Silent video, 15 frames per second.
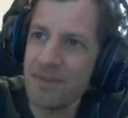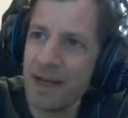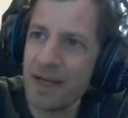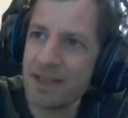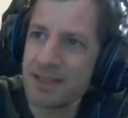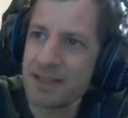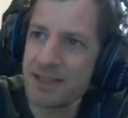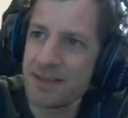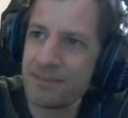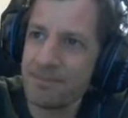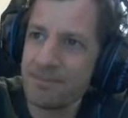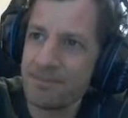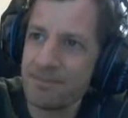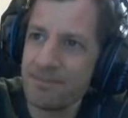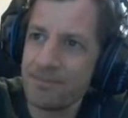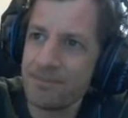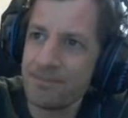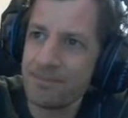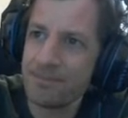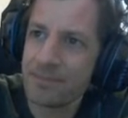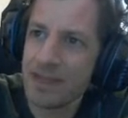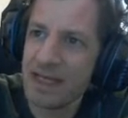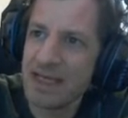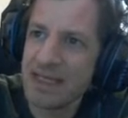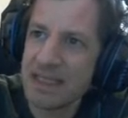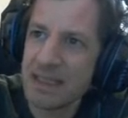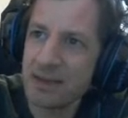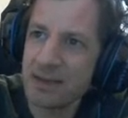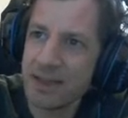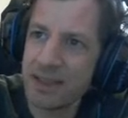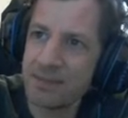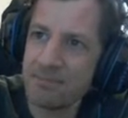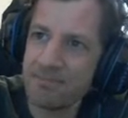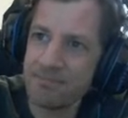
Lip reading: Max. Killing it?